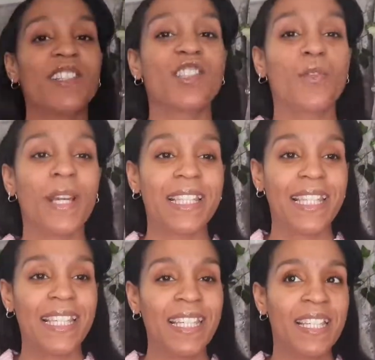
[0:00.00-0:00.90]

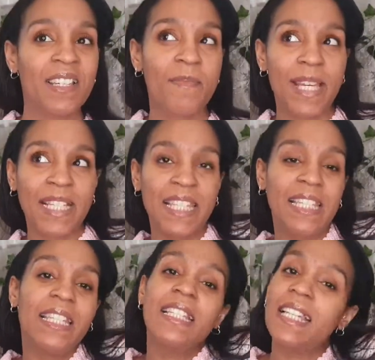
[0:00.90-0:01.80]
sweaty,
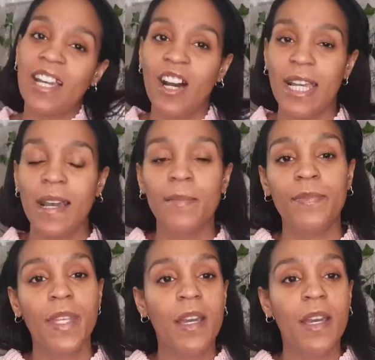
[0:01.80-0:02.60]
Betty, like I am,